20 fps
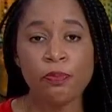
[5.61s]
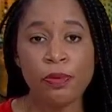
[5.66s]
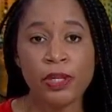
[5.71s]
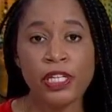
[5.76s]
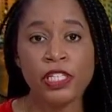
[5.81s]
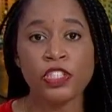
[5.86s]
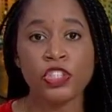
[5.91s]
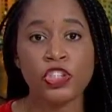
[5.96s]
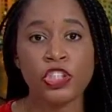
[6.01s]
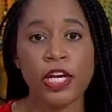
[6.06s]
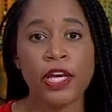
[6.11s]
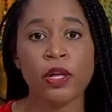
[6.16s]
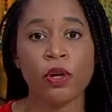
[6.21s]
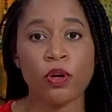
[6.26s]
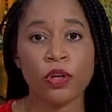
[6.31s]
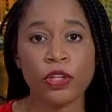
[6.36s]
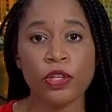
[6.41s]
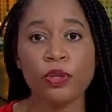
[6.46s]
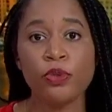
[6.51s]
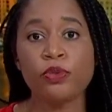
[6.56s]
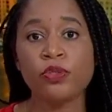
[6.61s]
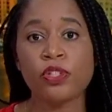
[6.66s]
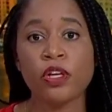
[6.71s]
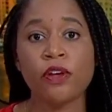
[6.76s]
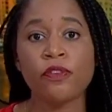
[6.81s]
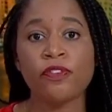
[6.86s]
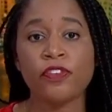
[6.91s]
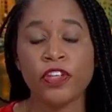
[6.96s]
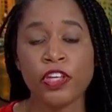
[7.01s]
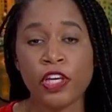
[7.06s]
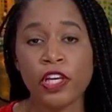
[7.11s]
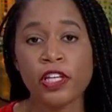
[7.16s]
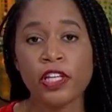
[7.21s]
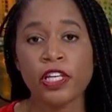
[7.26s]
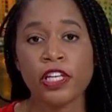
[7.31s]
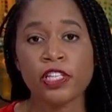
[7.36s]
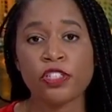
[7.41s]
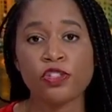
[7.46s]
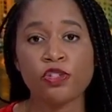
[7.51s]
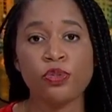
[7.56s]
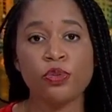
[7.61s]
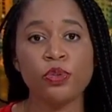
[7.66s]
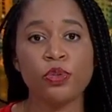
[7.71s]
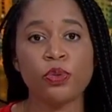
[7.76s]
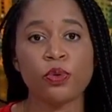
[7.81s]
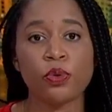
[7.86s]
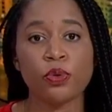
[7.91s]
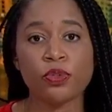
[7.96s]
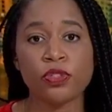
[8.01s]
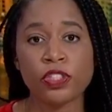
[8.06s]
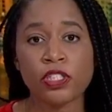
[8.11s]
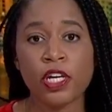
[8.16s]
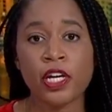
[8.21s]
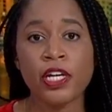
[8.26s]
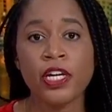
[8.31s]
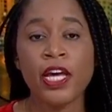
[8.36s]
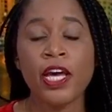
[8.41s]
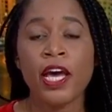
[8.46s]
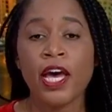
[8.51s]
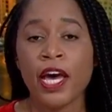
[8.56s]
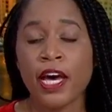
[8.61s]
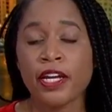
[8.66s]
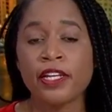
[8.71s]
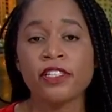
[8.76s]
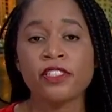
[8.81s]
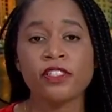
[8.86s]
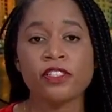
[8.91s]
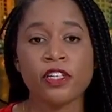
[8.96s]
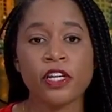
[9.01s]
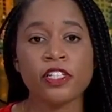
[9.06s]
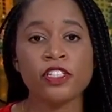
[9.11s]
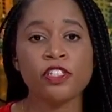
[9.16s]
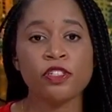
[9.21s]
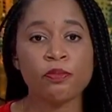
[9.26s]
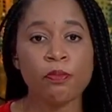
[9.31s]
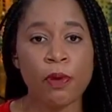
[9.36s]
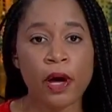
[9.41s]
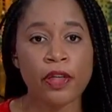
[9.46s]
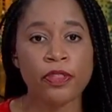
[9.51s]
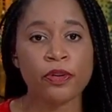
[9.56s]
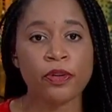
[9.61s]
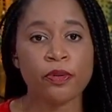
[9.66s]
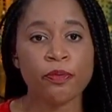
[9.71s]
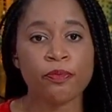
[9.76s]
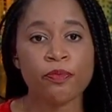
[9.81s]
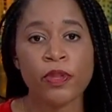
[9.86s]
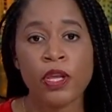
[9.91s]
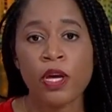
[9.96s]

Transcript: Pete jail accused of killing his two-year-old son and his son's mother.